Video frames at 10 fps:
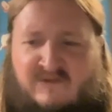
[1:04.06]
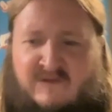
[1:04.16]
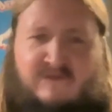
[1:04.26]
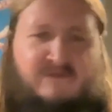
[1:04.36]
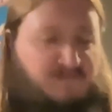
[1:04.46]

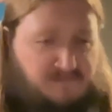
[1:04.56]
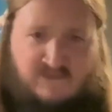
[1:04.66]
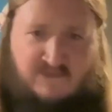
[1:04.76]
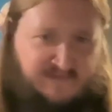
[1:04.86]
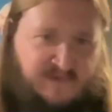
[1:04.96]
like
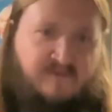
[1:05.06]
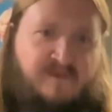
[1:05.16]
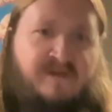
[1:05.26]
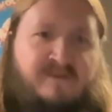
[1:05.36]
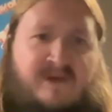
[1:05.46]
who told
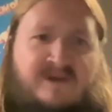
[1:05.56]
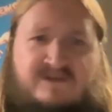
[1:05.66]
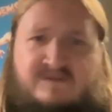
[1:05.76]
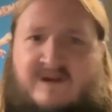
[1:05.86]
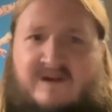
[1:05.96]
their mates
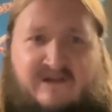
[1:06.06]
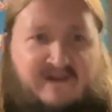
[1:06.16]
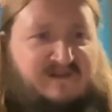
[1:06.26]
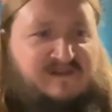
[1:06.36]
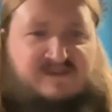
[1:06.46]
about it,
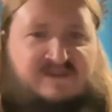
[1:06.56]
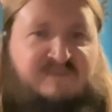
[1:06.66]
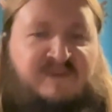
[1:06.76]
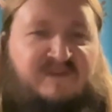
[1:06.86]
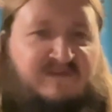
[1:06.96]
and it's just
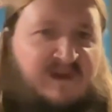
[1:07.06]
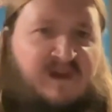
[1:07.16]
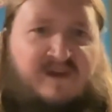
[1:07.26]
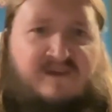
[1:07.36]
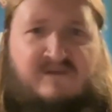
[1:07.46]
been
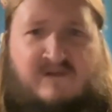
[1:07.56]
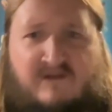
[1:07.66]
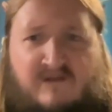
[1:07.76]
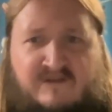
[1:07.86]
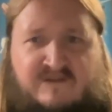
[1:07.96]
getting a
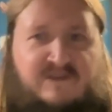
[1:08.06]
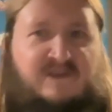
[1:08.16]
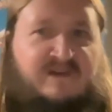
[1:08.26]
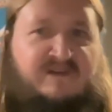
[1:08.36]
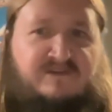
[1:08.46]
lot of
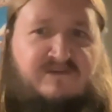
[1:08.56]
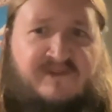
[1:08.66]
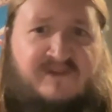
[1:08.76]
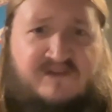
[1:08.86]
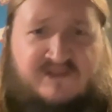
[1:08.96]
circulation
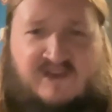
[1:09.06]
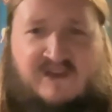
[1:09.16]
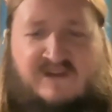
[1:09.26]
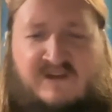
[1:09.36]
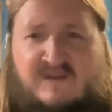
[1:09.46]
within the
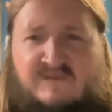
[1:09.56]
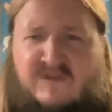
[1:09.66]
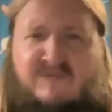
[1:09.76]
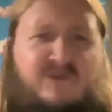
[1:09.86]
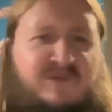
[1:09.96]
scene. But
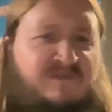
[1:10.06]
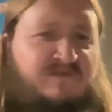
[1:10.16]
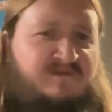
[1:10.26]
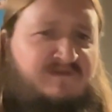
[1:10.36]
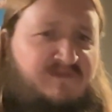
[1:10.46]
you might
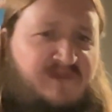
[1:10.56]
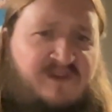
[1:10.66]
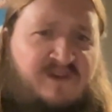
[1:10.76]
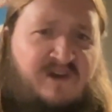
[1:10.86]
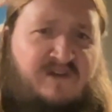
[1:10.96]

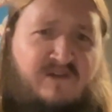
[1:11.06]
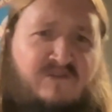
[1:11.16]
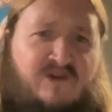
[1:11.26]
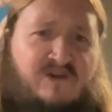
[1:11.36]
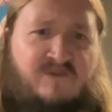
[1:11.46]
be a
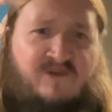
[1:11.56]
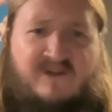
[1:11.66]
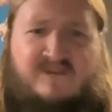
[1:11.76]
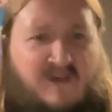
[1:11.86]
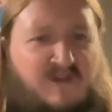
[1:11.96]
newcomer
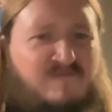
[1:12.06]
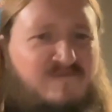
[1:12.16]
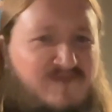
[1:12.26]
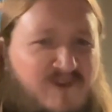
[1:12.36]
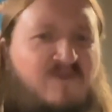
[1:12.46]
and don't
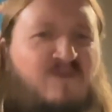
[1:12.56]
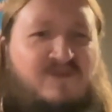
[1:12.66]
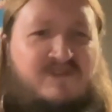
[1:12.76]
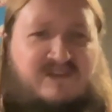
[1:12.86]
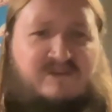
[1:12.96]
know what
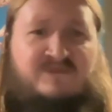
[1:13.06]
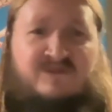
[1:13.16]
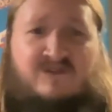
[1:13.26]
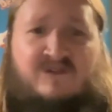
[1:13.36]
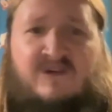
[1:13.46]
these albums
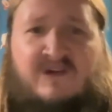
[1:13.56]
are.